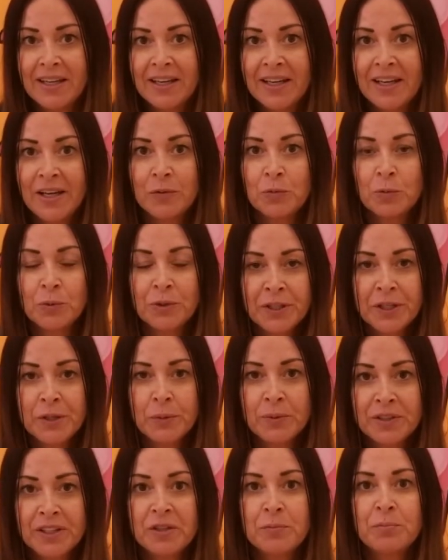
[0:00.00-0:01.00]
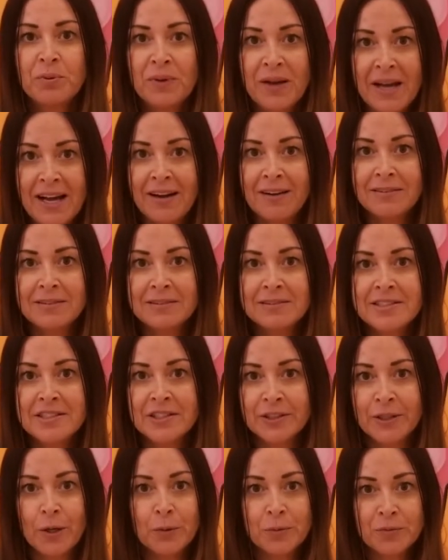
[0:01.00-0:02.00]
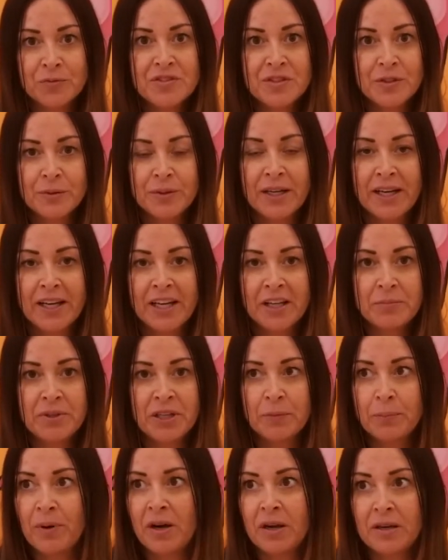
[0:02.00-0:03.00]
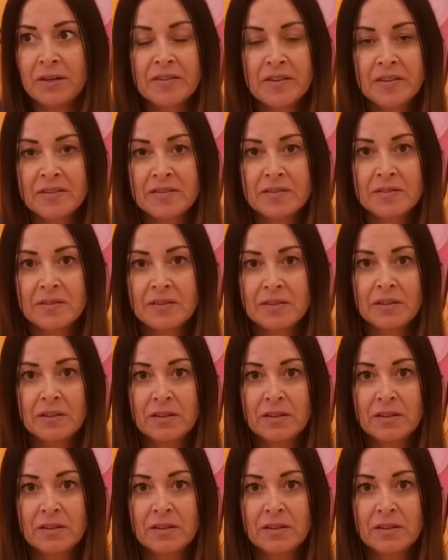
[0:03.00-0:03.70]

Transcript: and really, really proud to own Zooga and be a part of this